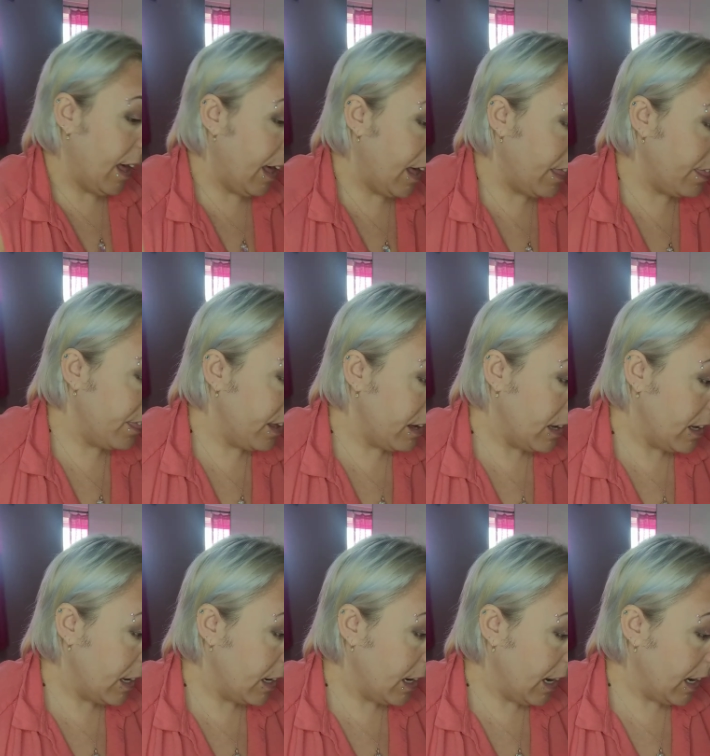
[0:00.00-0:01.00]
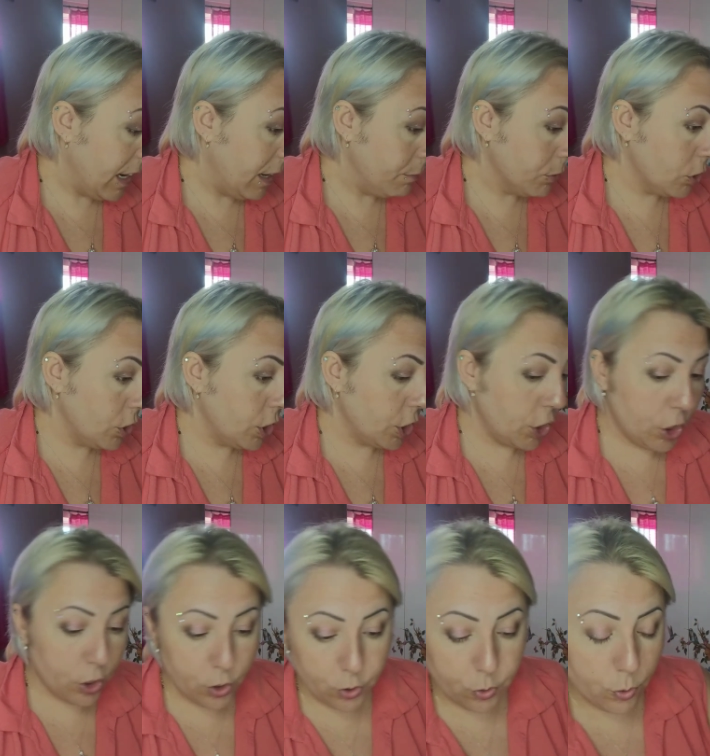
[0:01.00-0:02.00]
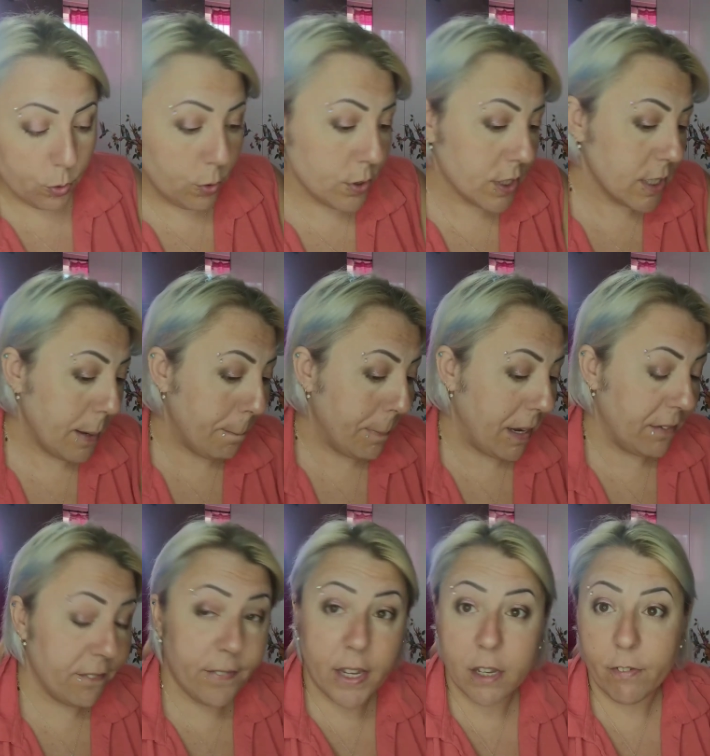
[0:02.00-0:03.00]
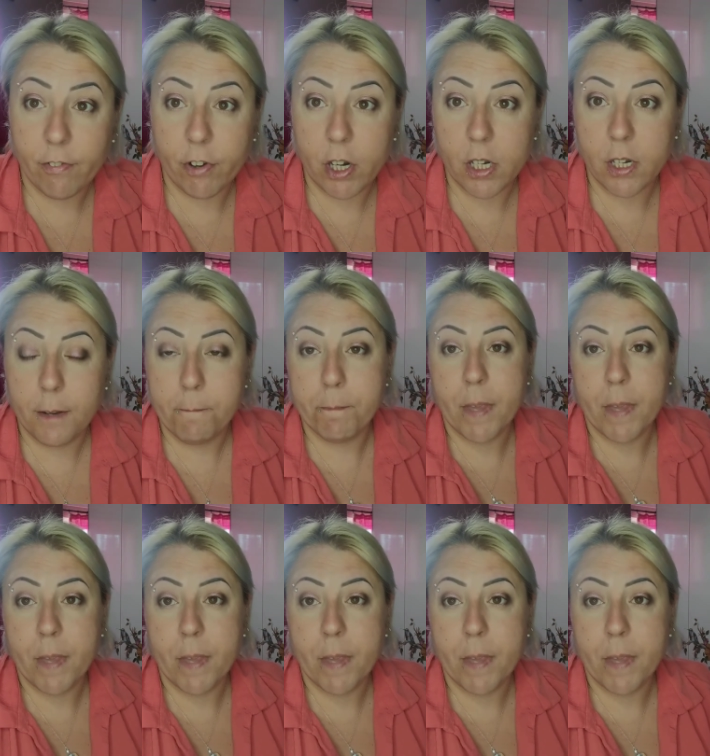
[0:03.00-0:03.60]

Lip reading: And then I am going to use my favorite